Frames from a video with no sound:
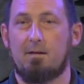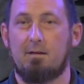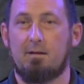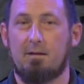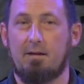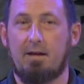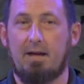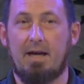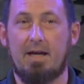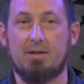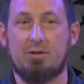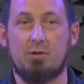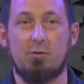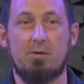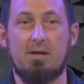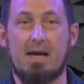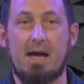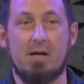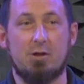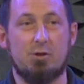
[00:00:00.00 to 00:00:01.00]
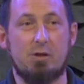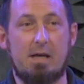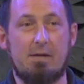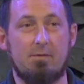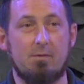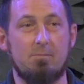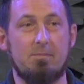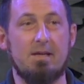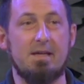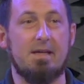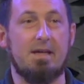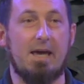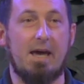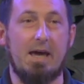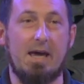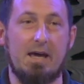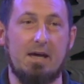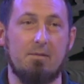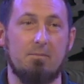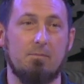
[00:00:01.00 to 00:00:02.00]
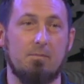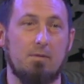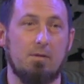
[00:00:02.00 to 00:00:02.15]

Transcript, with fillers: And so he actually even became